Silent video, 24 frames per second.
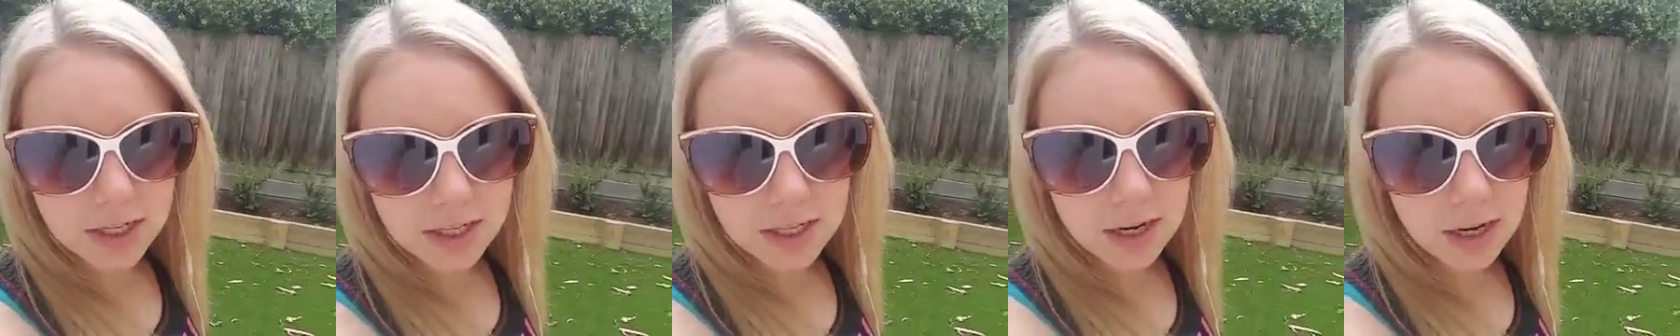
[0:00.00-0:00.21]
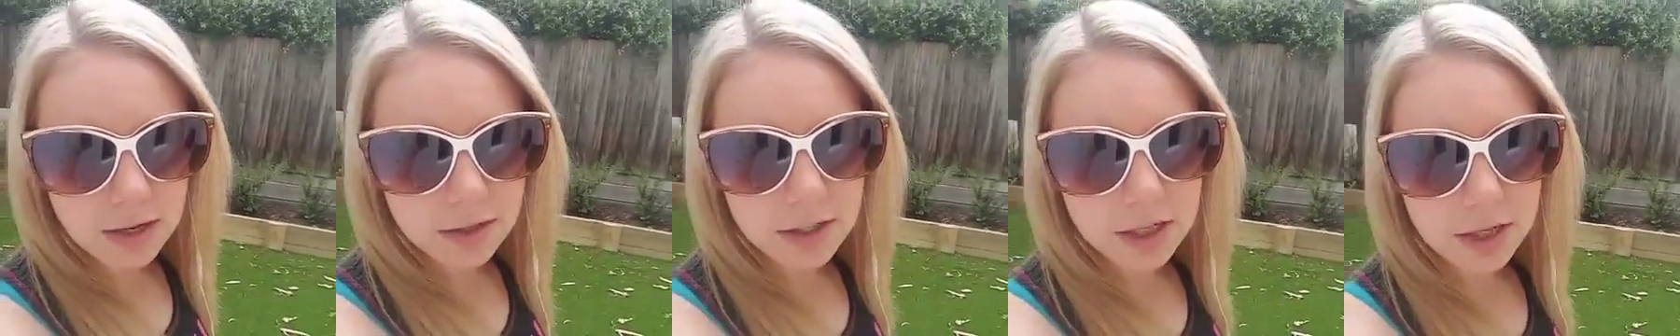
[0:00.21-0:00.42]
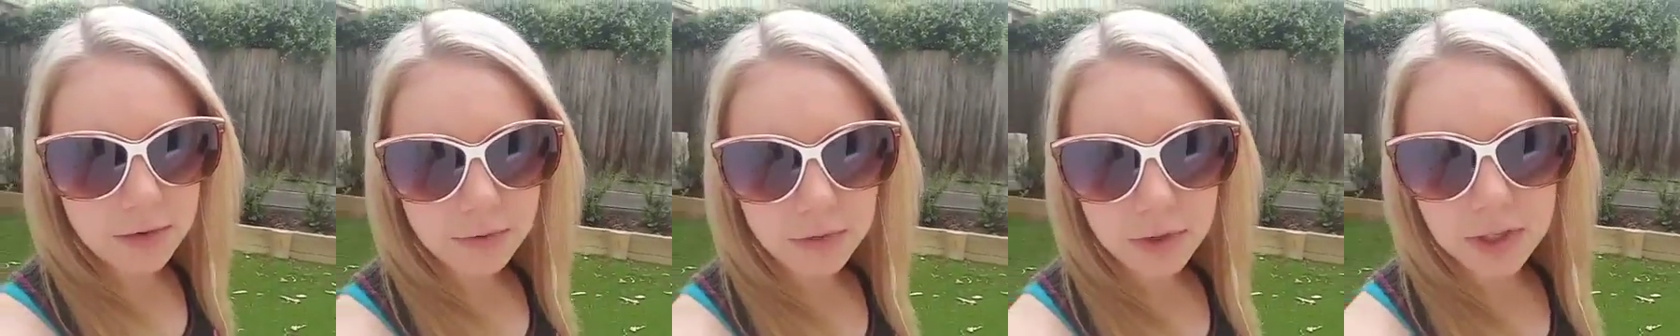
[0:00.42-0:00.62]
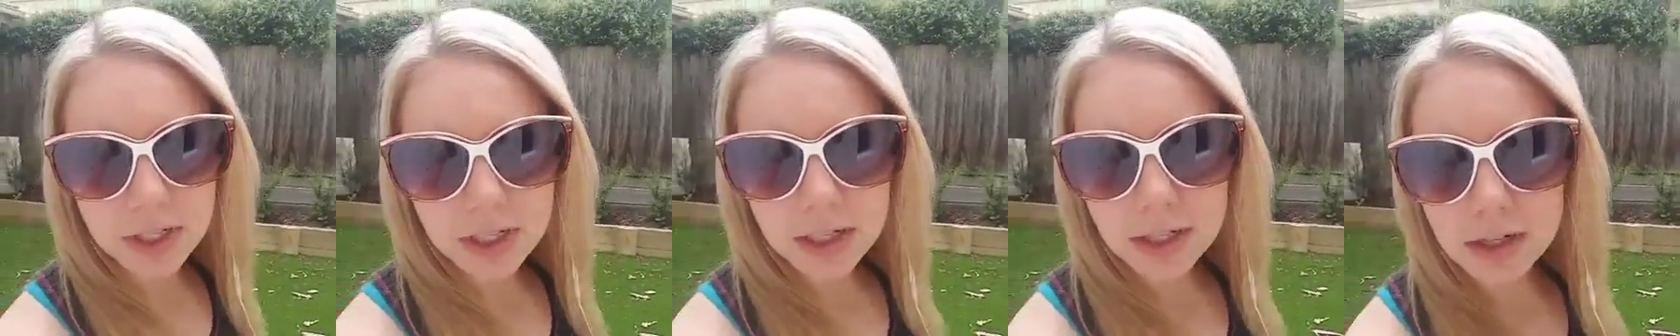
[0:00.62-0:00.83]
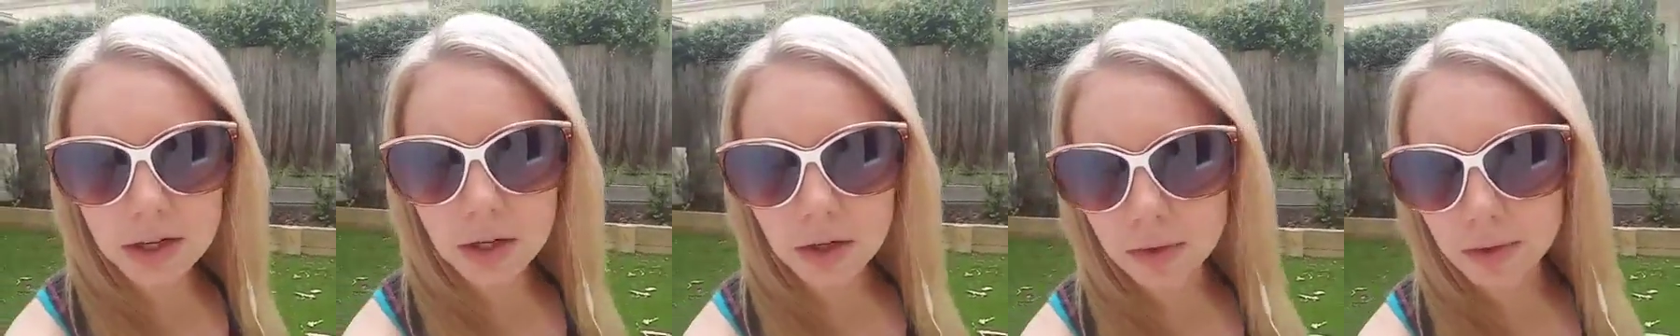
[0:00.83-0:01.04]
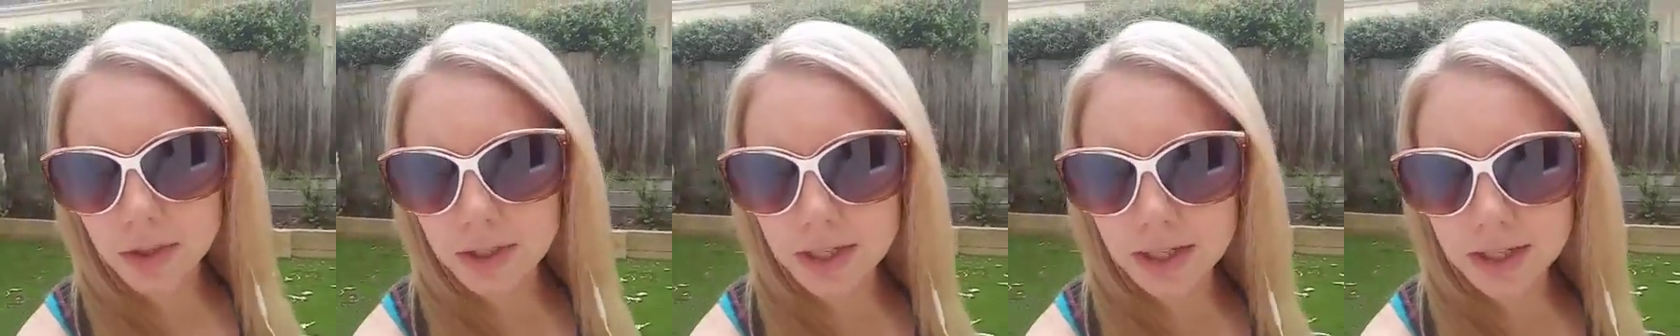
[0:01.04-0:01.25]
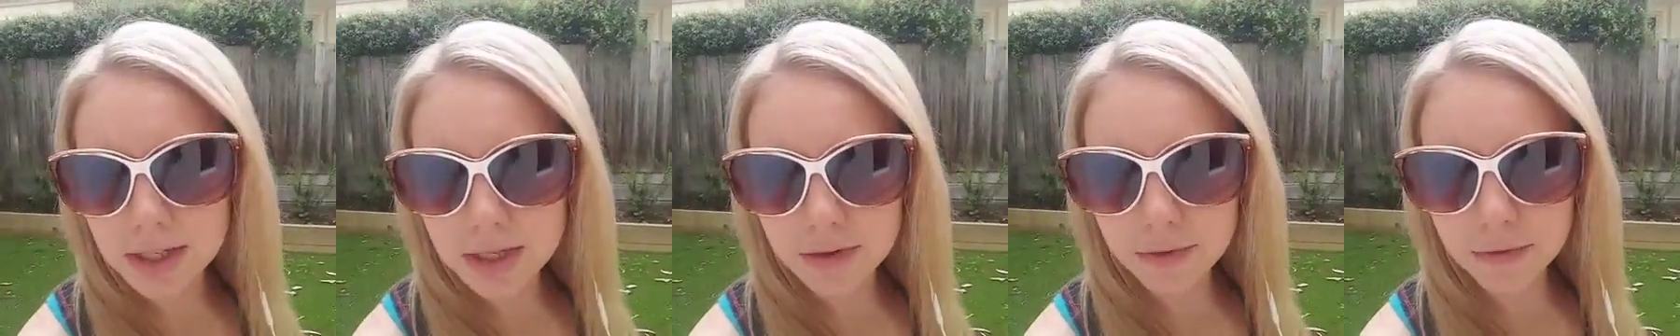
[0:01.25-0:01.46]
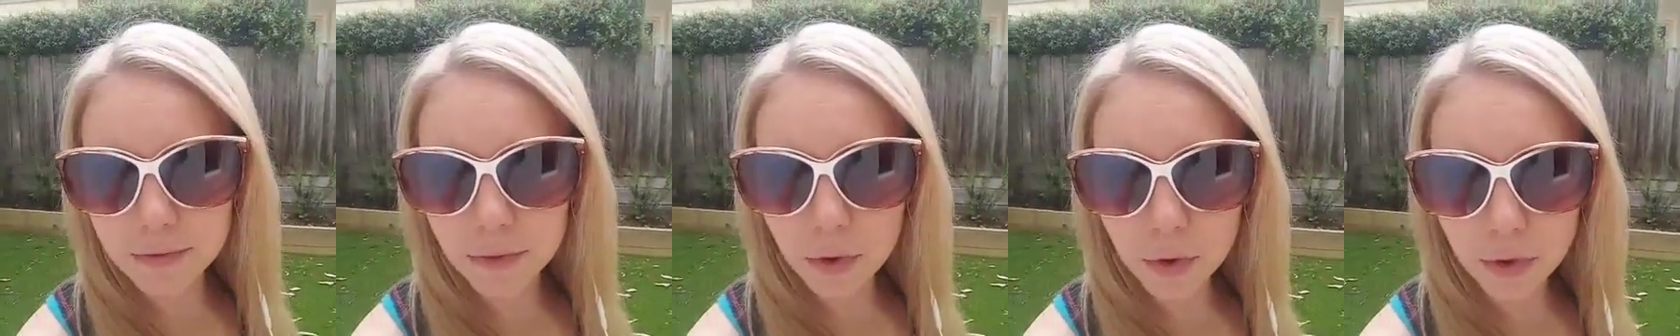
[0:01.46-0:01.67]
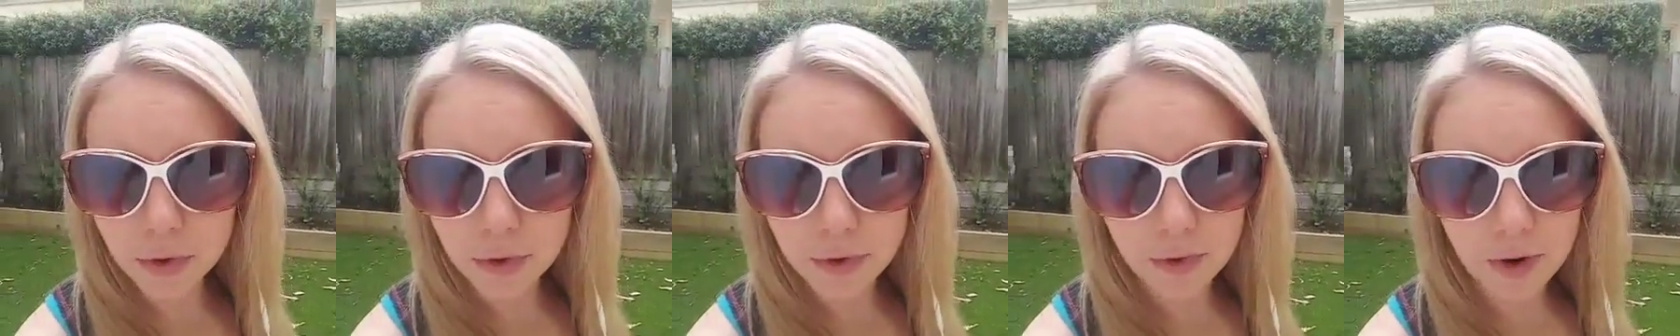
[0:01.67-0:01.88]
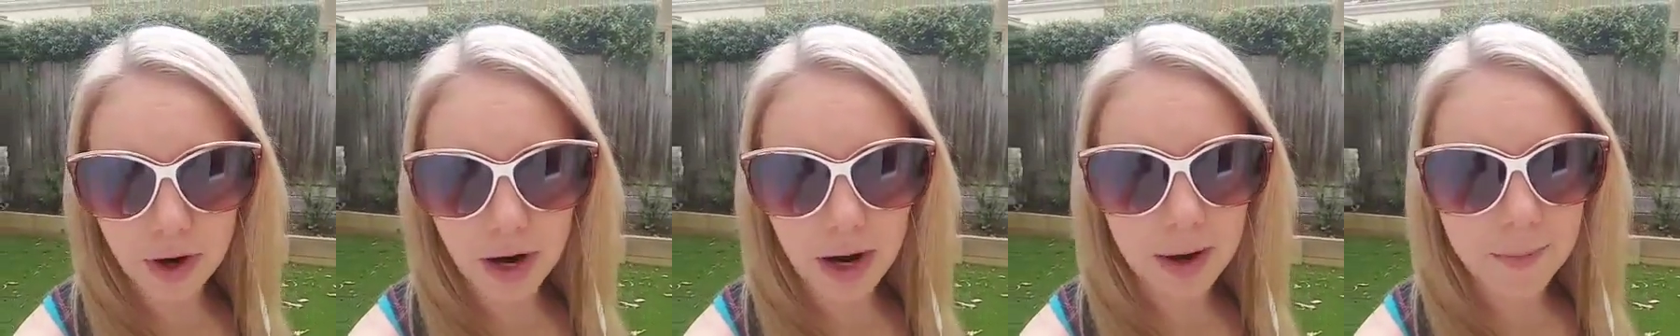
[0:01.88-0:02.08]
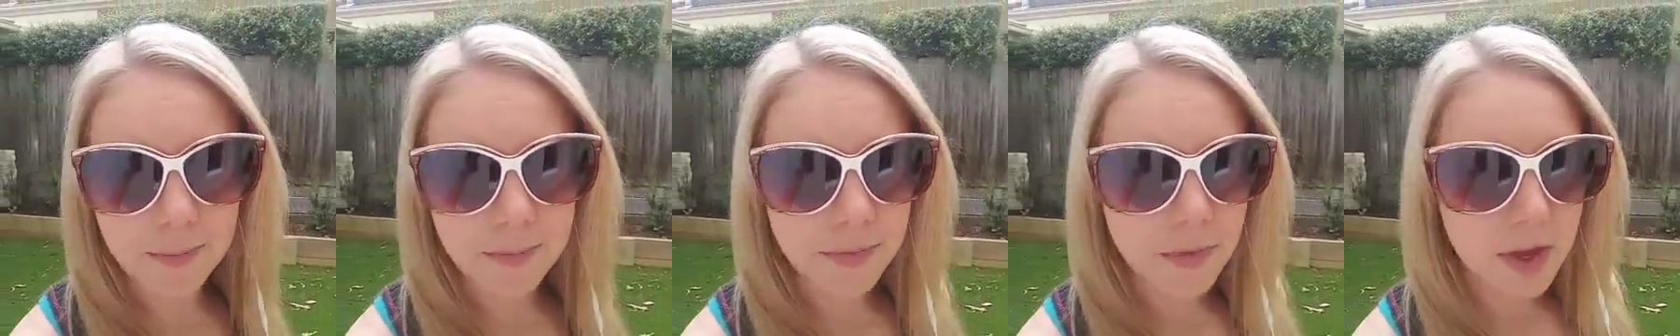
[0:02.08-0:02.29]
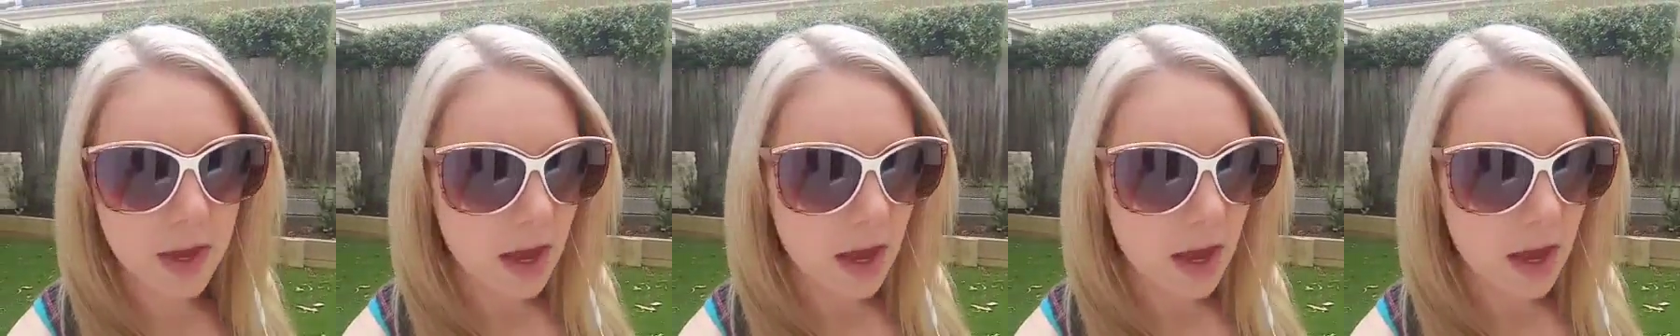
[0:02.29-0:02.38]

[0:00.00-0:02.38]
and different intolerances to food, right?